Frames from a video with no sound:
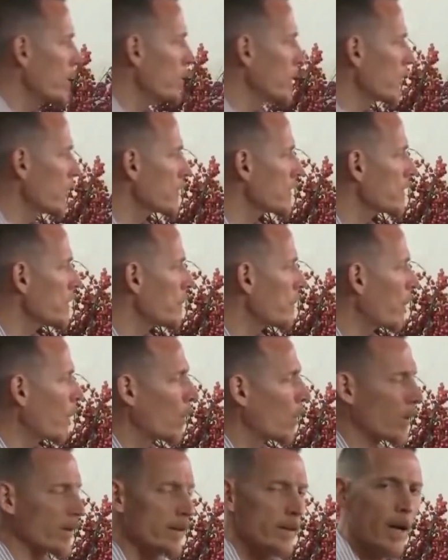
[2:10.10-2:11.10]
of the most
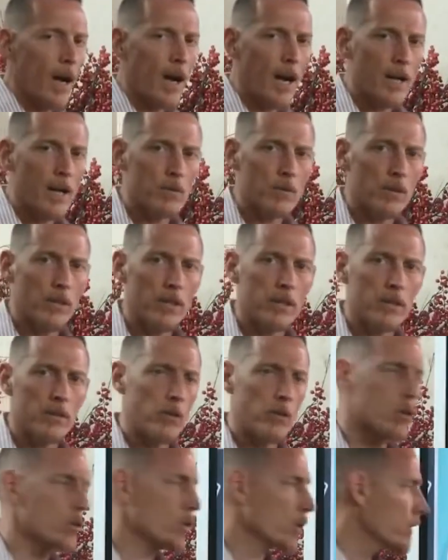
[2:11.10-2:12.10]
important eye-related
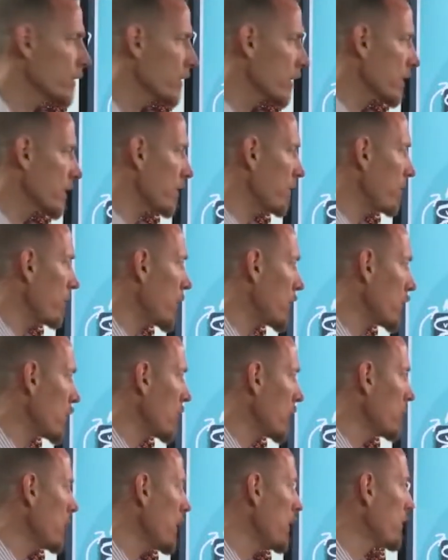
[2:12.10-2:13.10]
nutrients. As I've
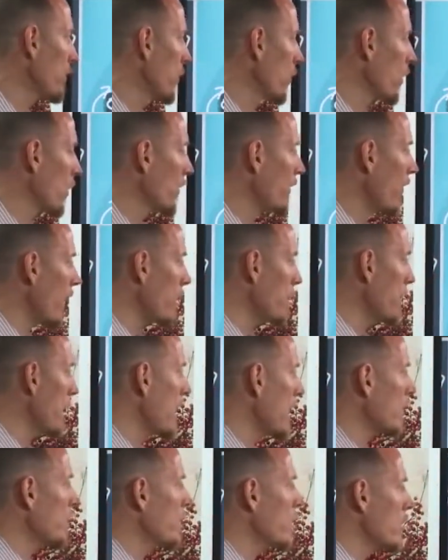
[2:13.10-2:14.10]
mentioned before, vitamin
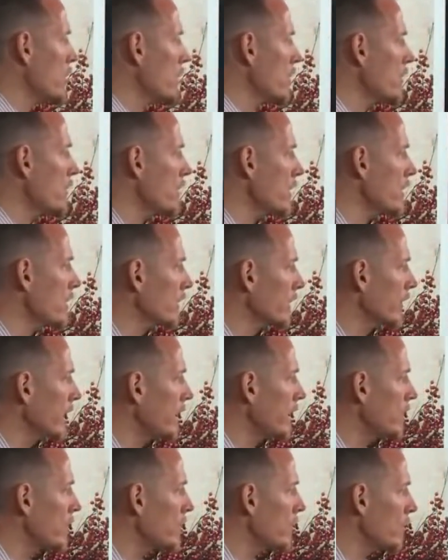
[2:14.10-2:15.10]
A deficiency is
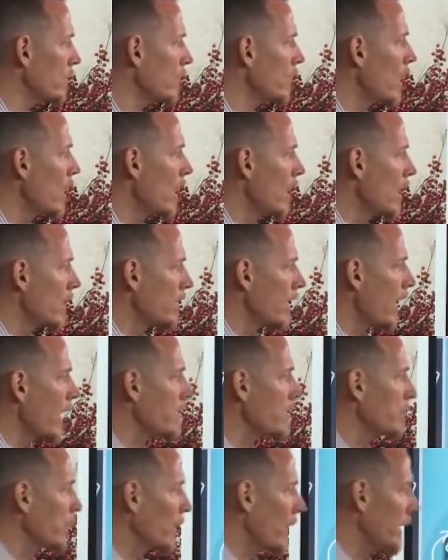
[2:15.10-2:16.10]
linked to
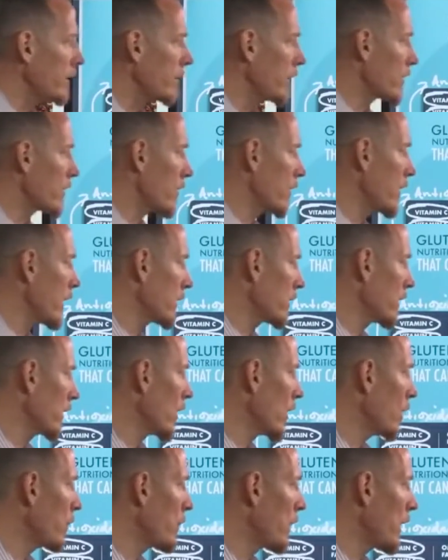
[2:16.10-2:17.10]
night blindness or
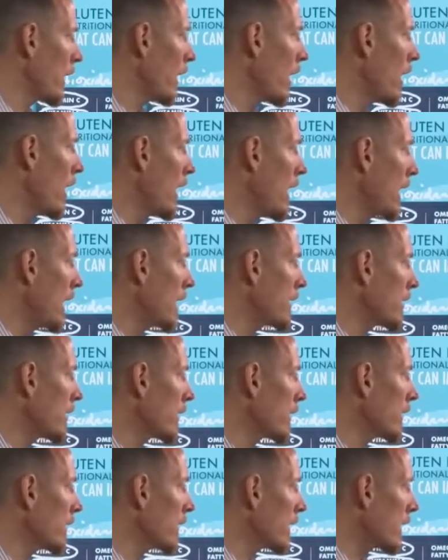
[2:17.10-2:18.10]
nyctalopia. It's
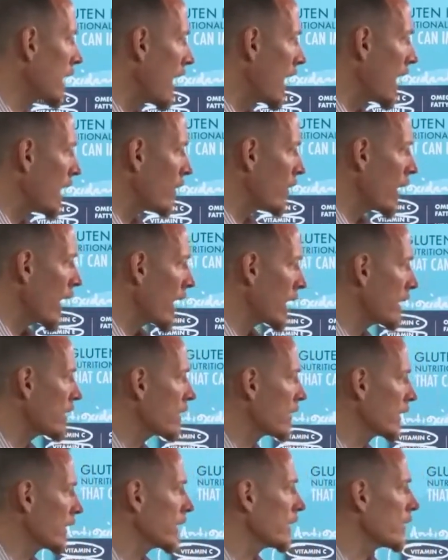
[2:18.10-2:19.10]
linked to cataract.
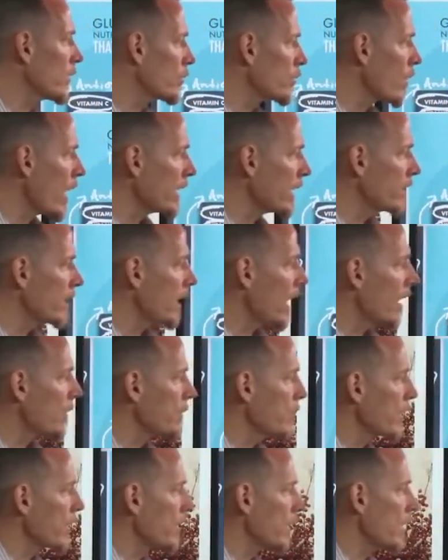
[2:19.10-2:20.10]
It's linked to
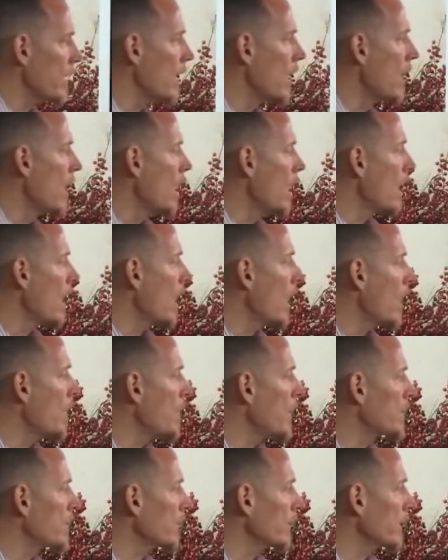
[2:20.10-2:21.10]
retinopathy.
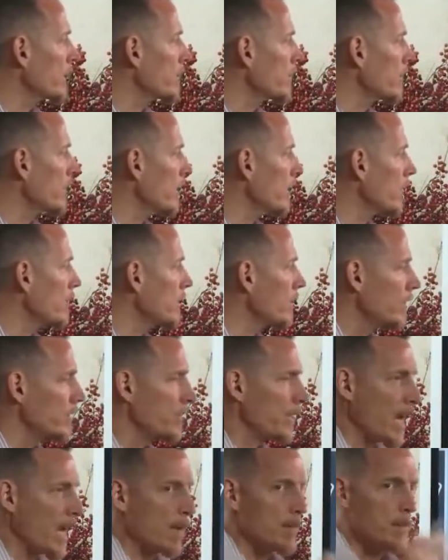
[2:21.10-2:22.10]
Um, it's linked to
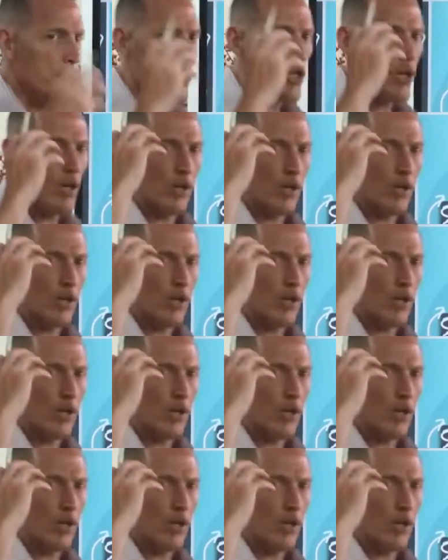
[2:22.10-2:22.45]
damage